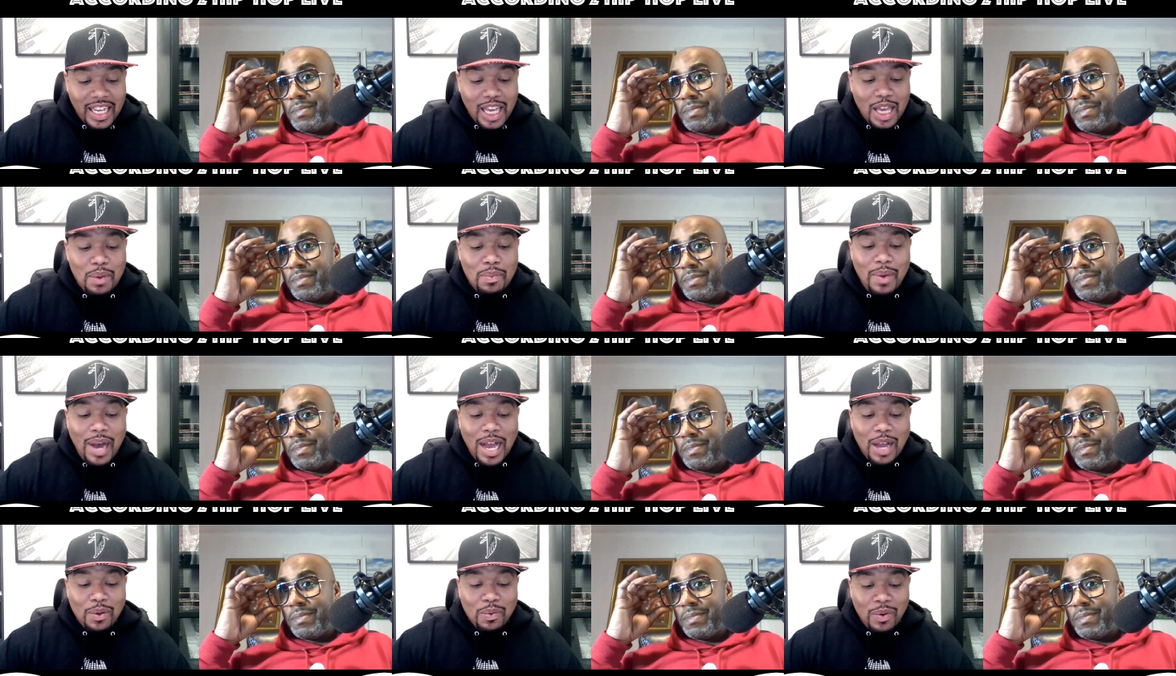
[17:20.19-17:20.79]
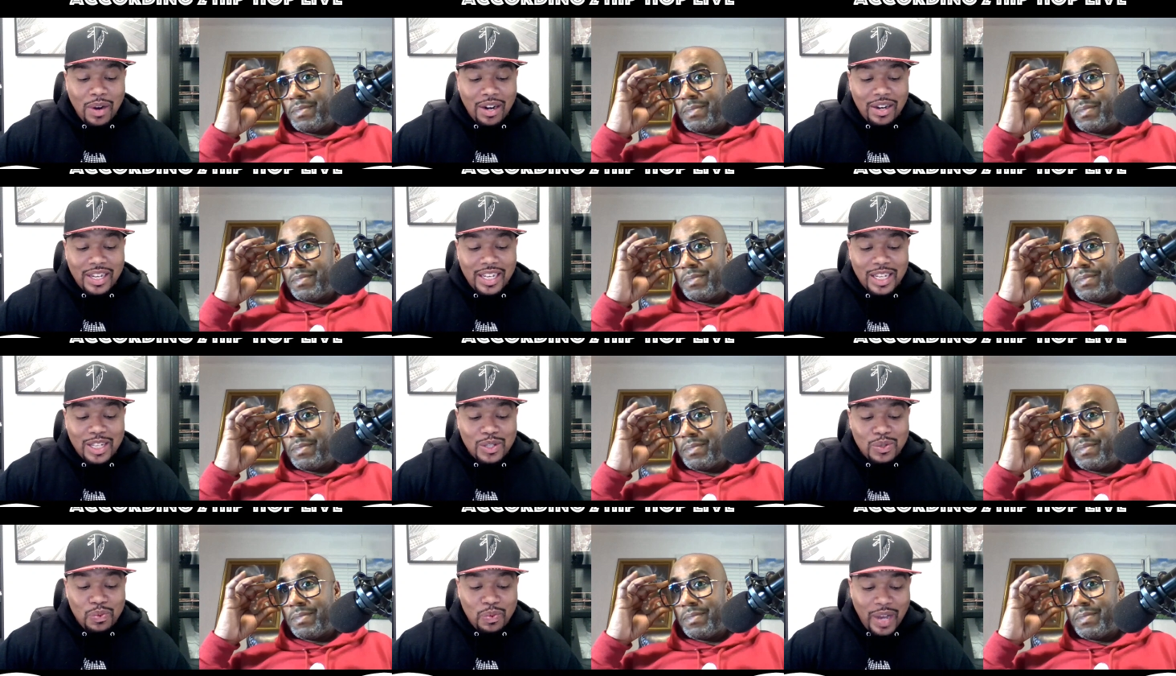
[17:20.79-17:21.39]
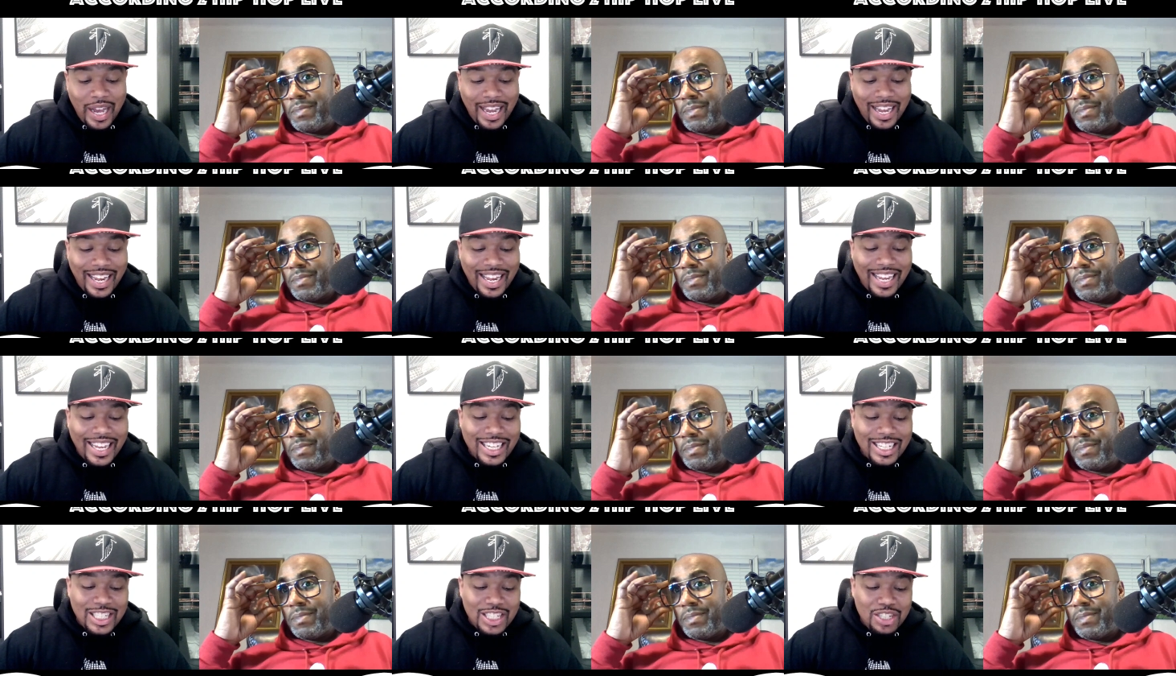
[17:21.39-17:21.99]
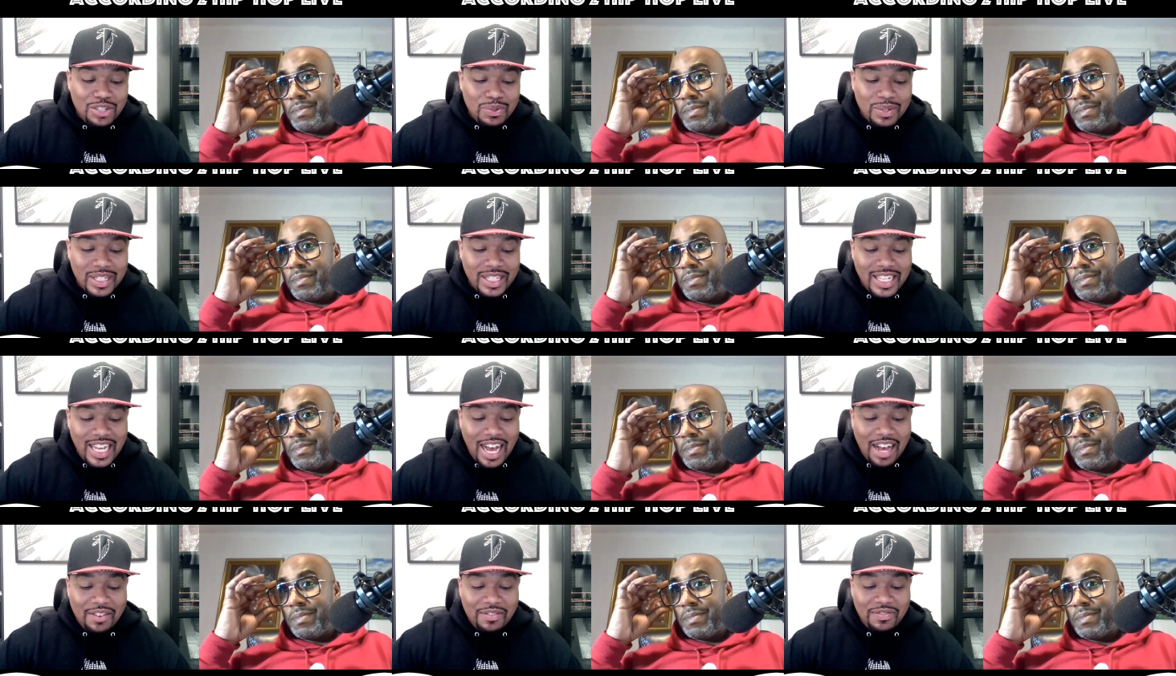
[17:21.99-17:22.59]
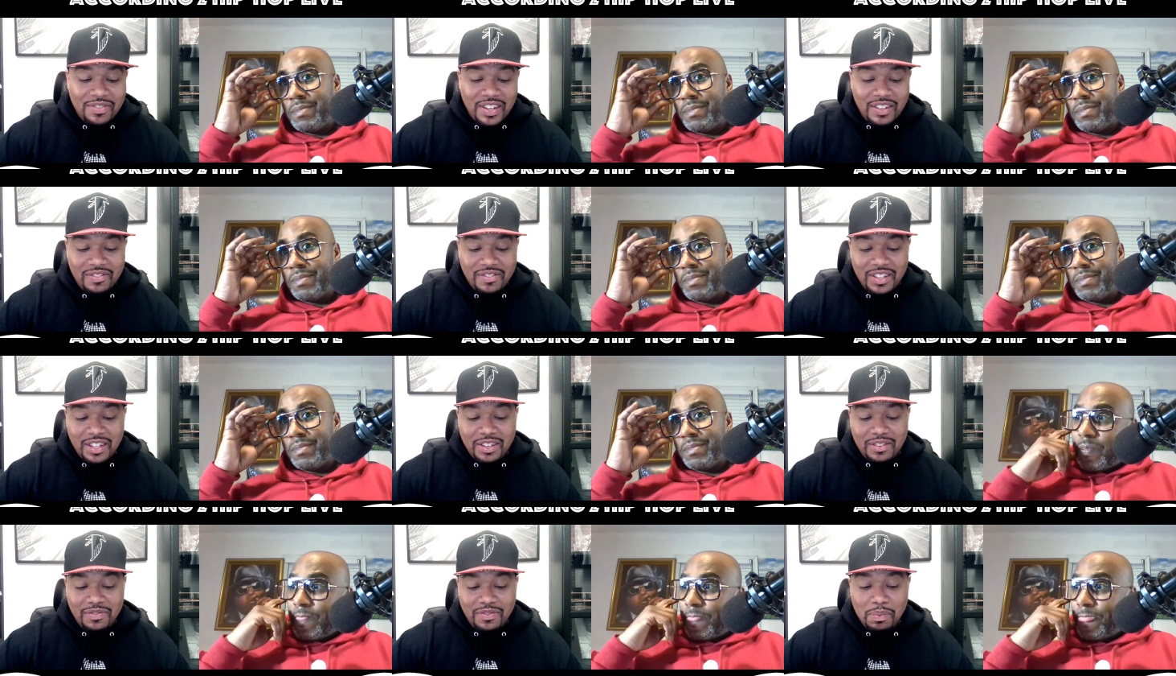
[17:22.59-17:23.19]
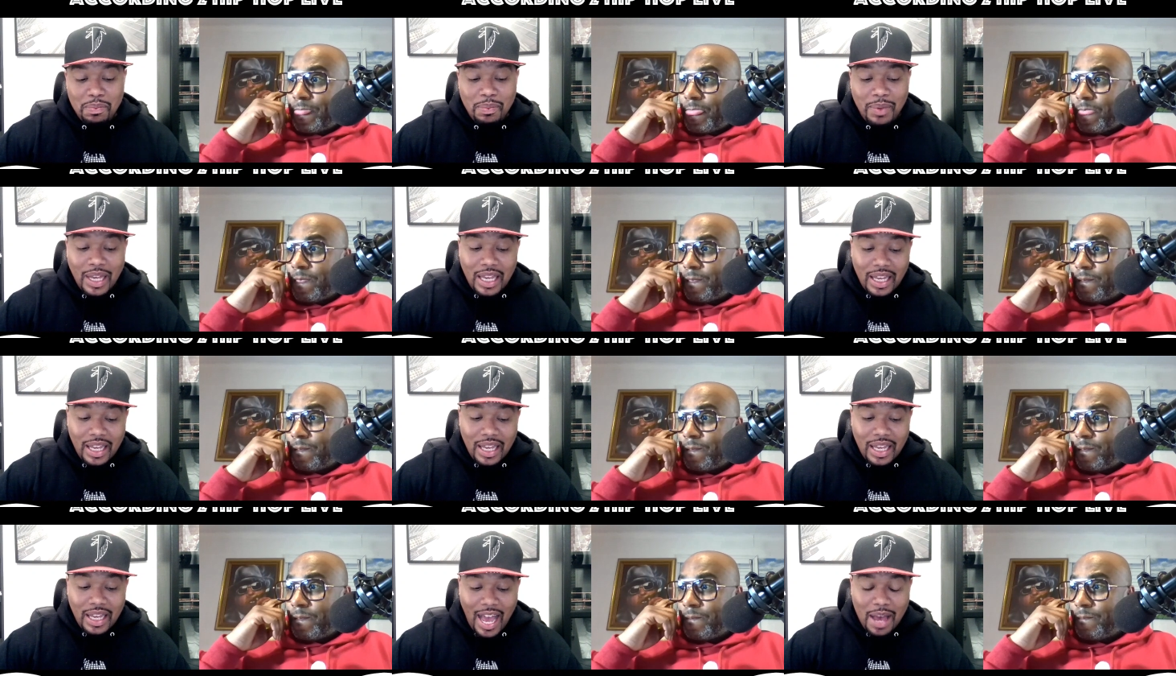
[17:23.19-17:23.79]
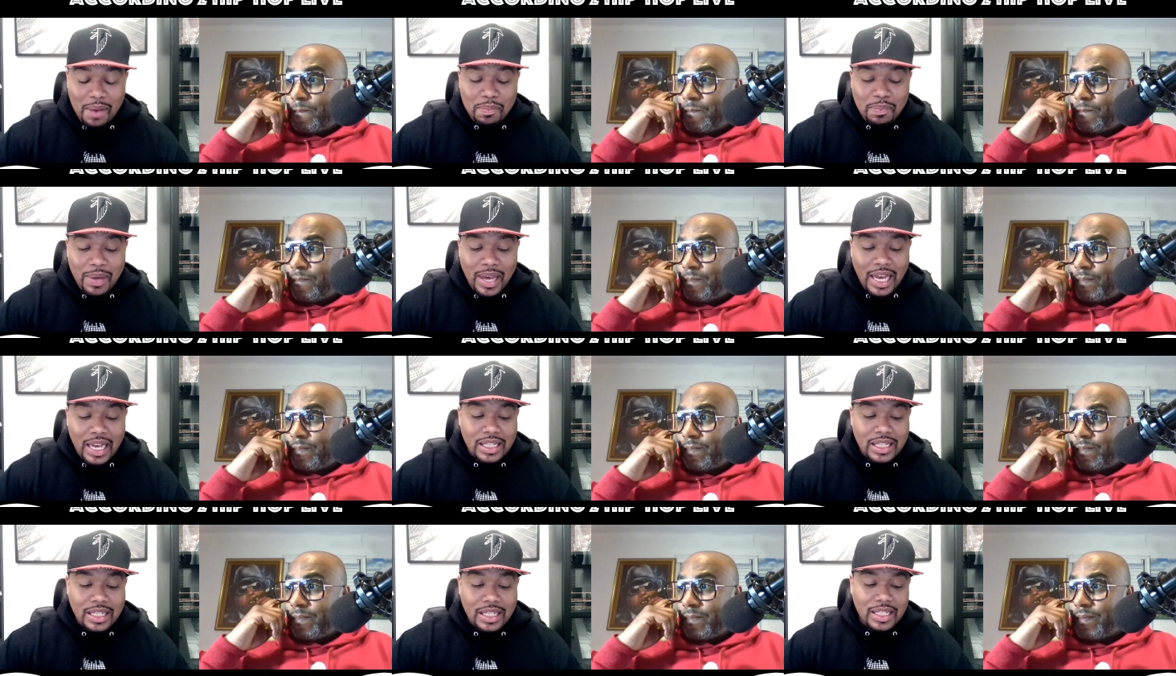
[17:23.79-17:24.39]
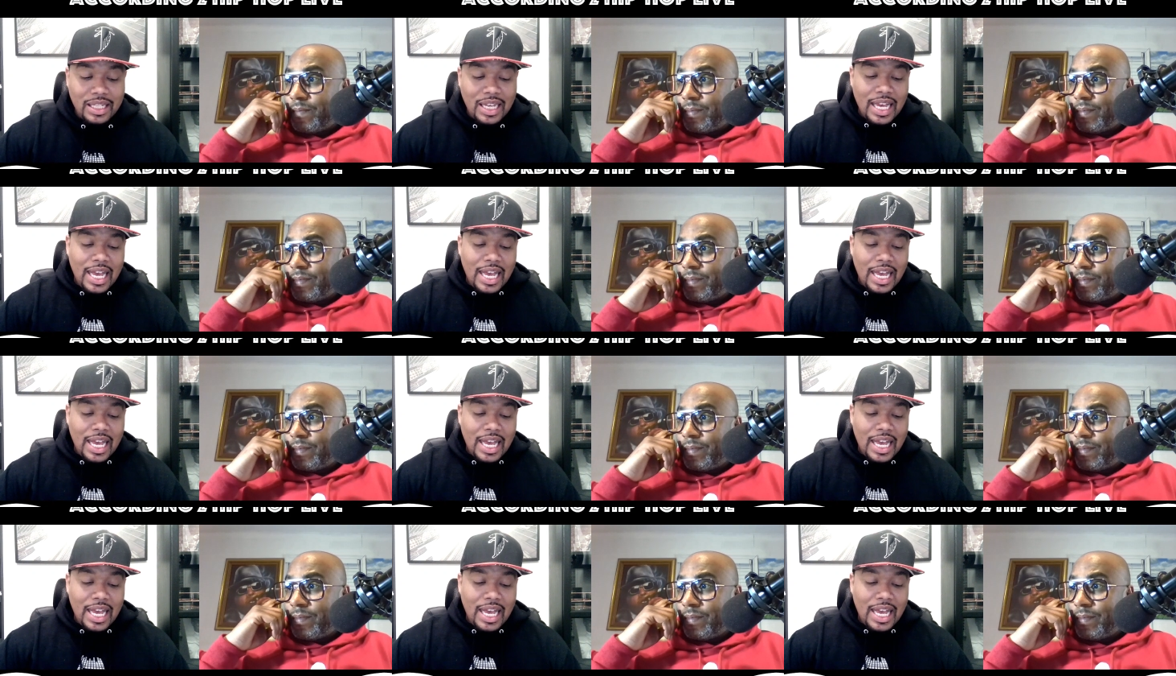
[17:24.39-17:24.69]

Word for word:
Speaker 1: He might work his way into a top 50 for me at best.